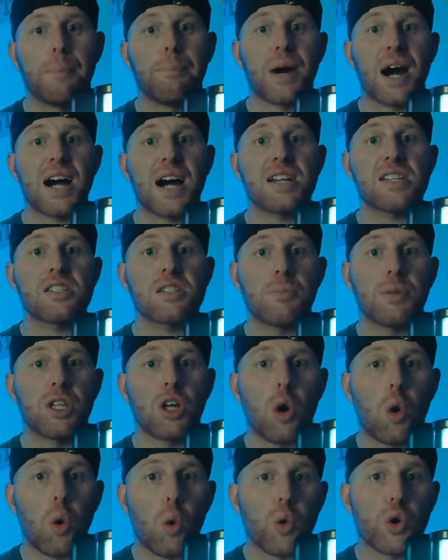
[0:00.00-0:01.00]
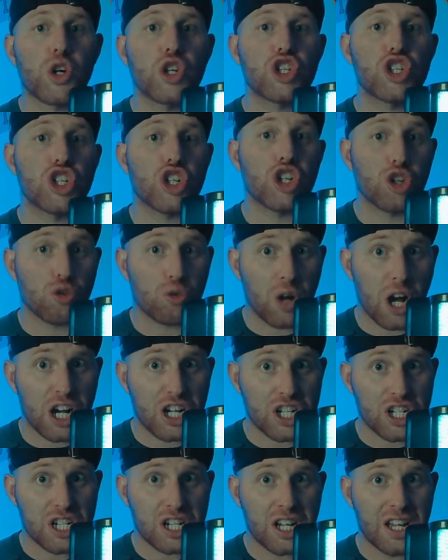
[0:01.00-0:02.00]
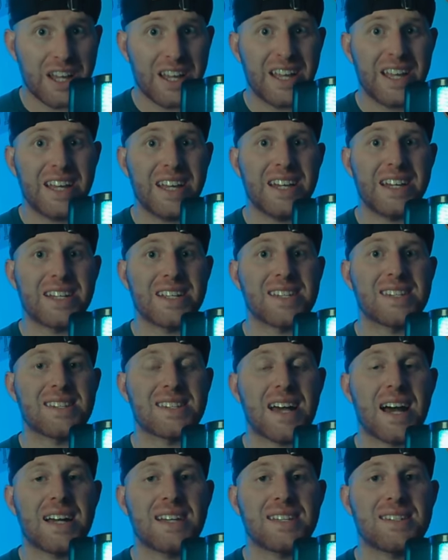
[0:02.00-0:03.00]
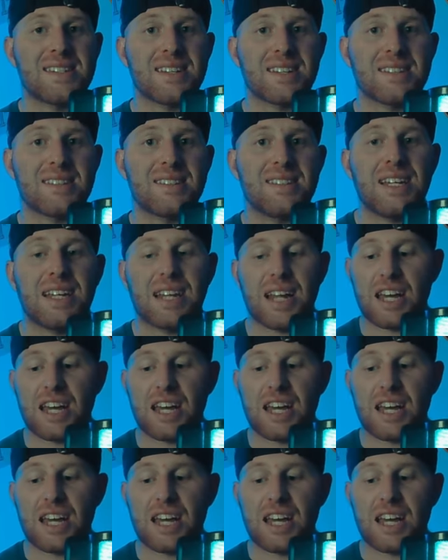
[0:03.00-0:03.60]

buy some of the orange crush in a size 16.